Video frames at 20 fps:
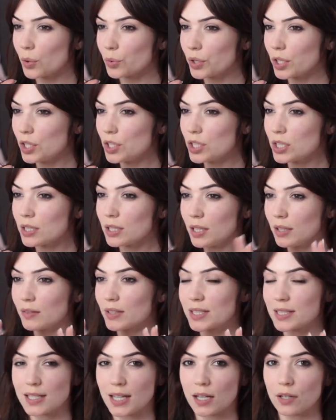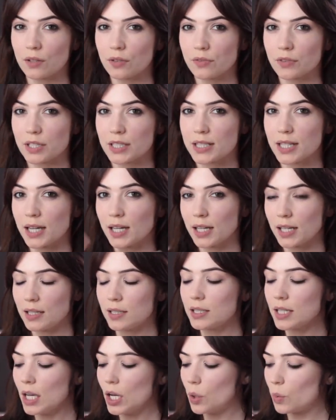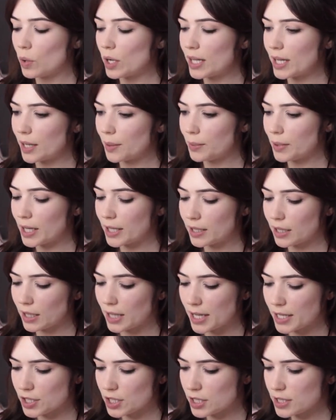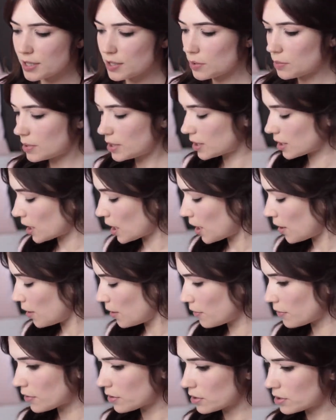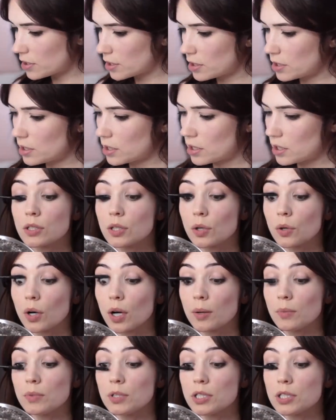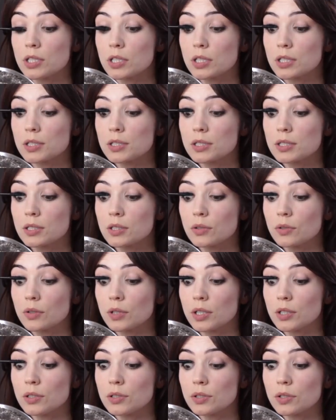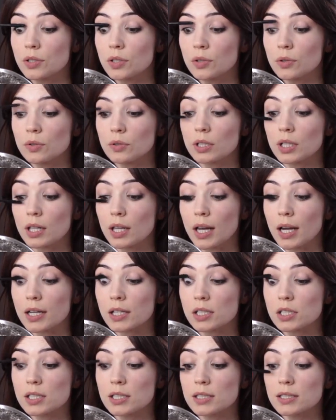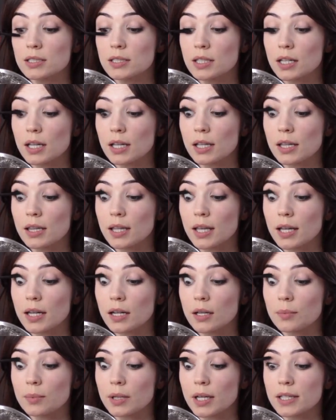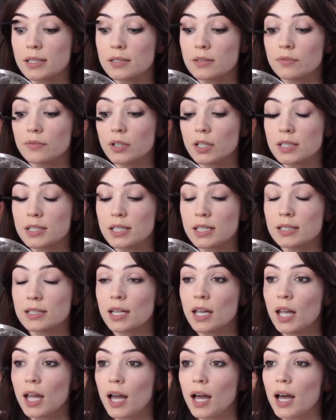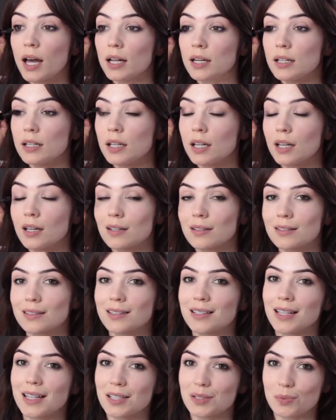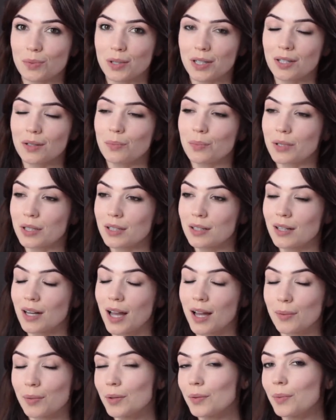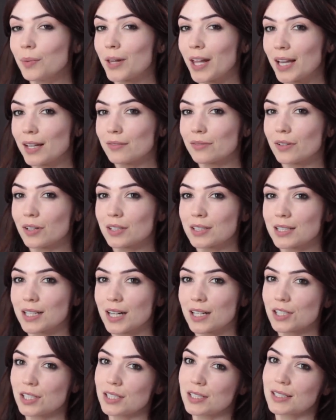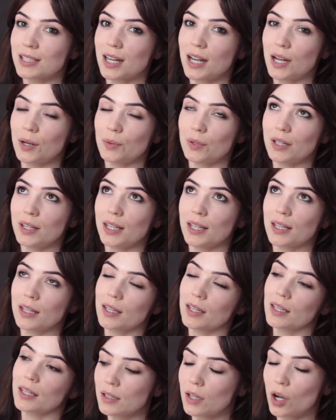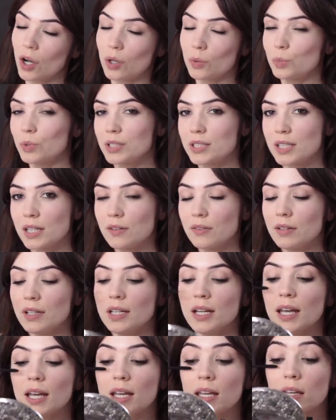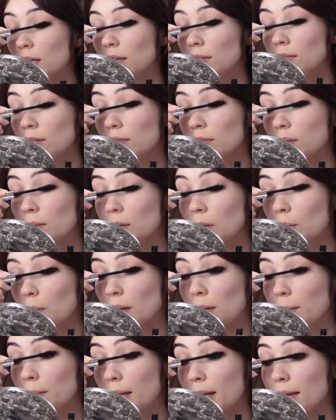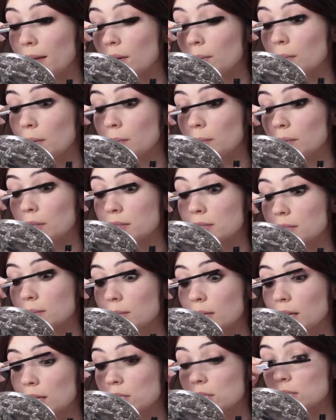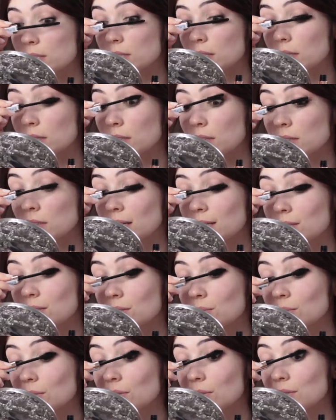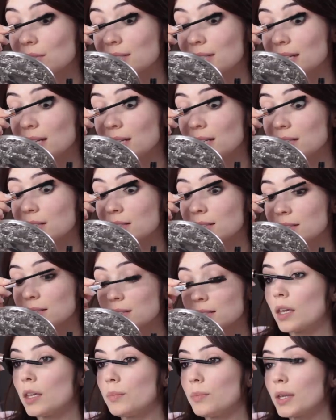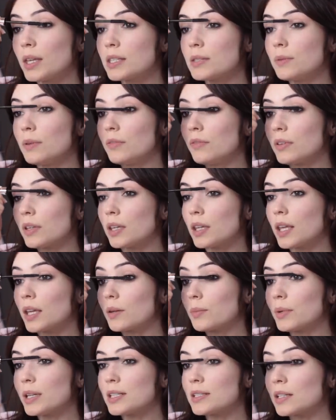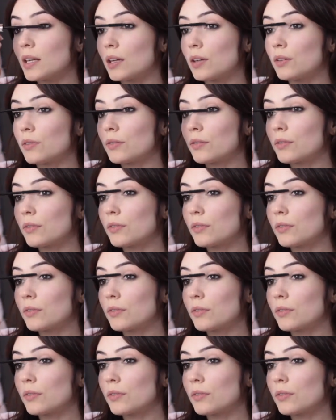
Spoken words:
I'm gonna just leave it settle for a second while I apply the lashes. So mascara first. So I'm just going to coat the lashes and then apply some falsies. And it's weird, but I've been applying false lashes, I would think, almost every day. Even if I'm not wearing makeup, I'll put some lashes on. It's just one of those things. It makes me feel like myself.